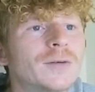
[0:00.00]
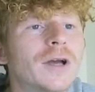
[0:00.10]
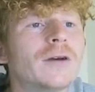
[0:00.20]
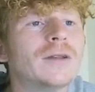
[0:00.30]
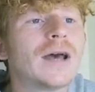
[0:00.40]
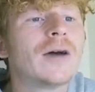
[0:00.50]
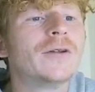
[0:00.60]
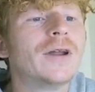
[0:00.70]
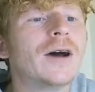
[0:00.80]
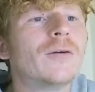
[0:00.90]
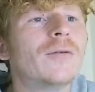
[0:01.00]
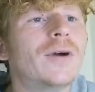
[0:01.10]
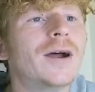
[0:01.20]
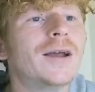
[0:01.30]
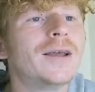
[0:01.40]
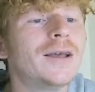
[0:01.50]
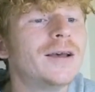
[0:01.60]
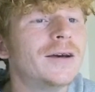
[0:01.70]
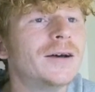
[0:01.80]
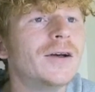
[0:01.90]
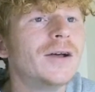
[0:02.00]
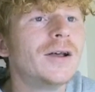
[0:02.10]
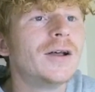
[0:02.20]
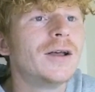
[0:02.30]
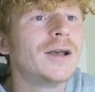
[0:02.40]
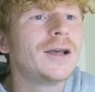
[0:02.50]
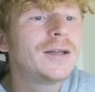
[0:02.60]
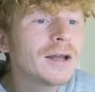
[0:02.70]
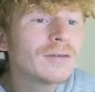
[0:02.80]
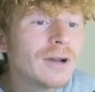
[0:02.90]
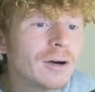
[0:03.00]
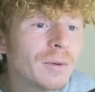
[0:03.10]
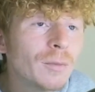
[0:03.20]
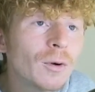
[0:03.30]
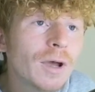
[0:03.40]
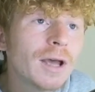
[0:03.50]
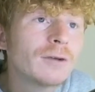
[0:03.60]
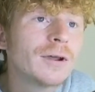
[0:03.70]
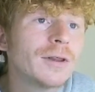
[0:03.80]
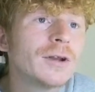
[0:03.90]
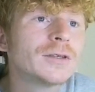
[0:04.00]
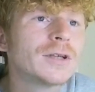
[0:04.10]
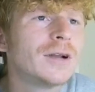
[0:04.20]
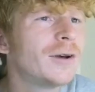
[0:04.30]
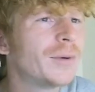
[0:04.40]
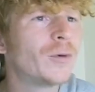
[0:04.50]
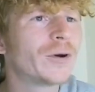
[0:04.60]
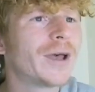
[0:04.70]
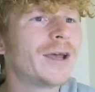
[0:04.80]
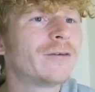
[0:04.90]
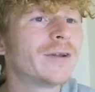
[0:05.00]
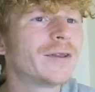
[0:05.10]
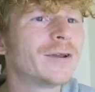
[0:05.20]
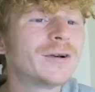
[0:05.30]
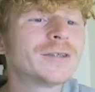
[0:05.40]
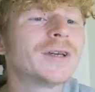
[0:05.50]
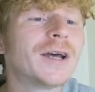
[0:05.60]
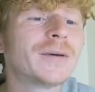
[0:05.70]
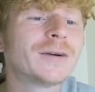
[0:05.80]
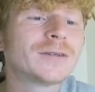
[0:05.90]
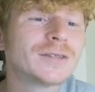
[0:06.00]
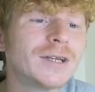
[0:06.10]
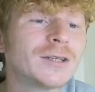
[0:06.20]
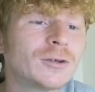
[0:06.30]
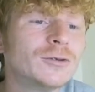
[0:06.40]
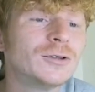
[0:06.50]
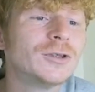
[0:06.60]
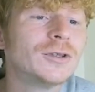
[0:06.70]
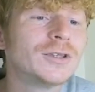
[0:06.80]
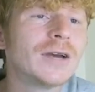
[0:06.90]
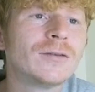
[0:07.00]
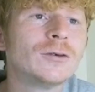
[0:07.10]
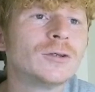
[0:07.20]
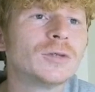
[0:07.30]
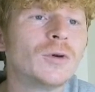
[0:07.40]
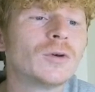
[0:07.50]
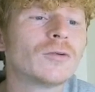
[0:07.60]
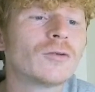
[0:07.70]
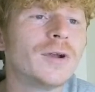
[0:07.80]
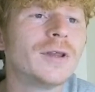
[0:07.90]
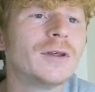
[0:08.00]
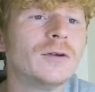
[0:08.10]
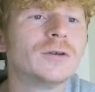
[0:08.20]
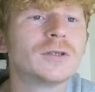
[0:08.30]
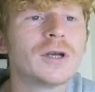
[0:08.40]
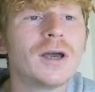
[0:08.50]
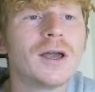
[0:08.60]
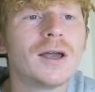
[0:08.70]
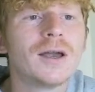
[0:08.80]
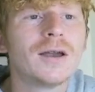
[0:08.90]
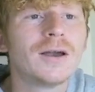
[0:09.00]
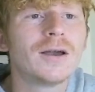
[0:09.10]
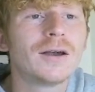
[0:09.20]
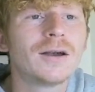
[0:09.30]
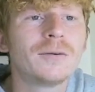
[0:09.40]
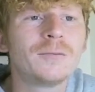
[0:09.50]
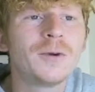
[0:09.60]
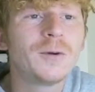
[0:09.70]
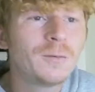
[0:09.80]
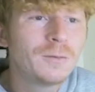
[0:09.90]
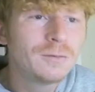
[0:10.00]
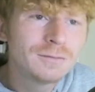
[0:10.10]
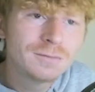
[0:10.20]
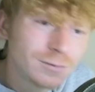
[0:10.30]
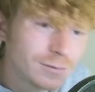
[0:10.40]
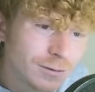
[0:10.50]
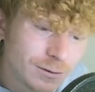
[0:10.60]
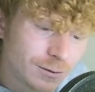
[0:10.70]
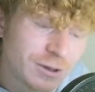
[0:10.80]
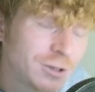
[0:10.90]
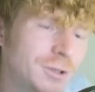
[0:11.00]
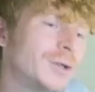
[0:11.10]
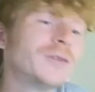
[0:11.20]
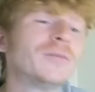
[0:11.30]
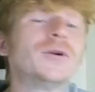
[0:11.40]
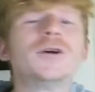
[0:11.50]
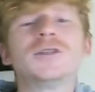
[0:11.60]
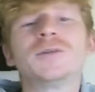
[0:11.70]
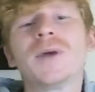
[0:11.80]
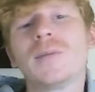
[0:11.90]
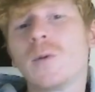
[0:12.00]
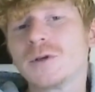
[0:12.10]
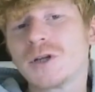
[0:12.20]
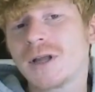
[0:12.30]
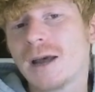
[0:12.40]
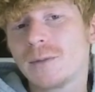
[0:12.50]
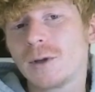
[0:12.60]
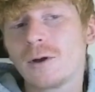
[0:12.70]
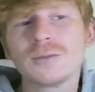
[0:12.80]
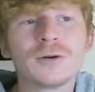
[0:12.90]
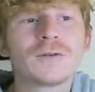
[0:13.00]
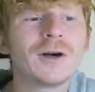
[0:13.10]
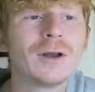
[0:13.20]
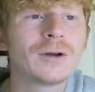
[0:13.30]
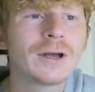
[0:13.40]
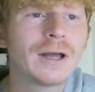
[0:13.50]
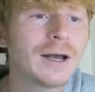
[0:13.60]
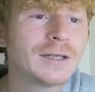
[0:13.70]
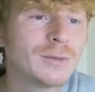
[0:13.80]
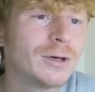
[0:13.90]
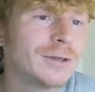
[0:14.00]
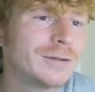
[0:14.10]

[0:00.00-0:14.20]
going down and out right here. He did have a little bit more K crit than us, a little bit more K crit than us. He had about 600, 700 more crit than us. And we we shouldn't have merged. Maybe we should have kept the globs on us for a little bit longer, guys. But